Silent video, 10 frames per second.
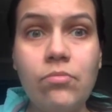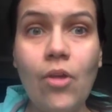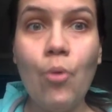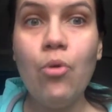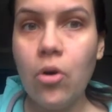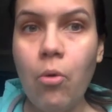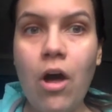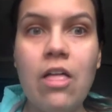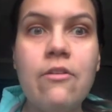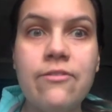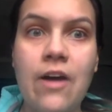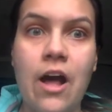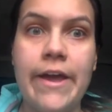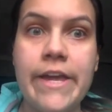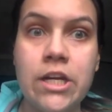will
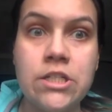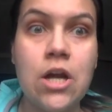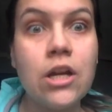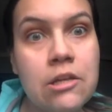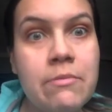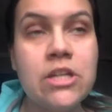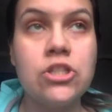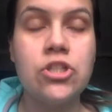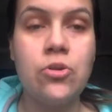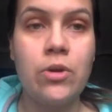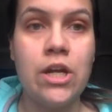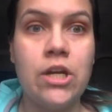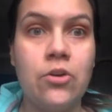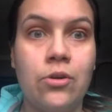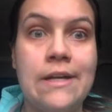qualify an undocumented
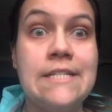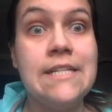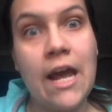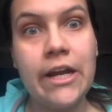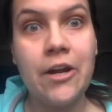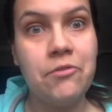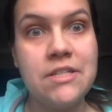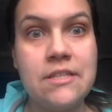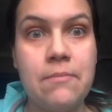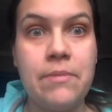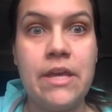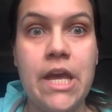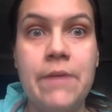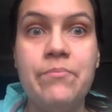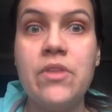student or a DACA
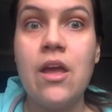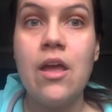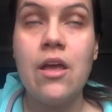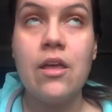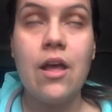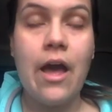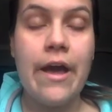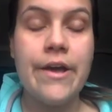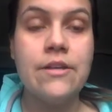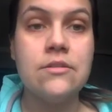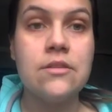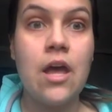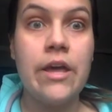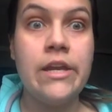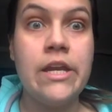recipient as
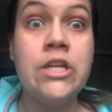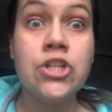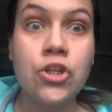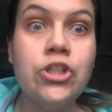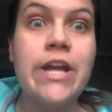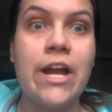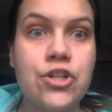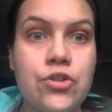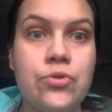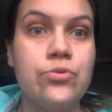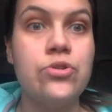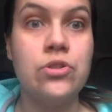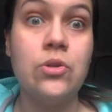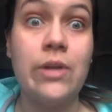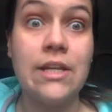an international
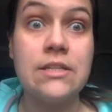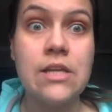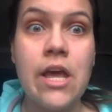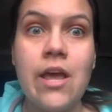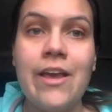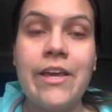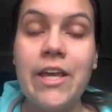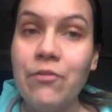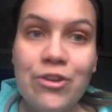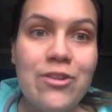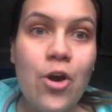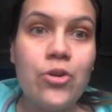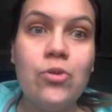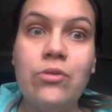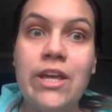student, even though
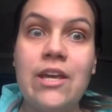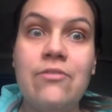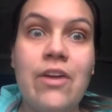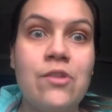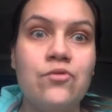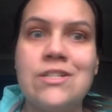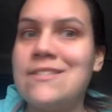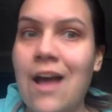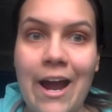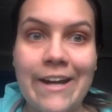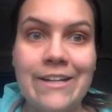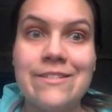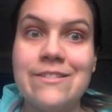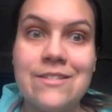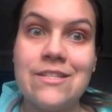you live and reside in
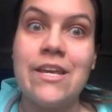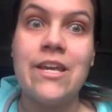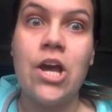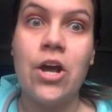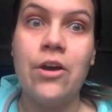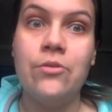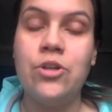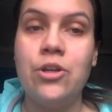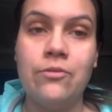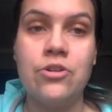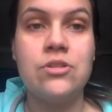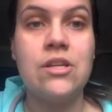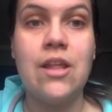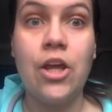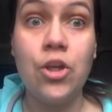the state of the university
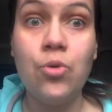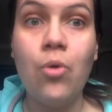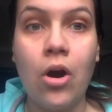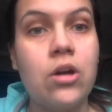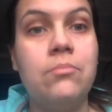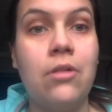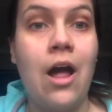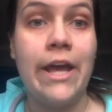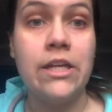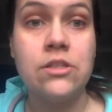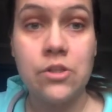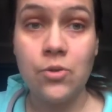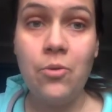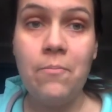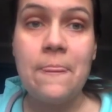that you are applying to.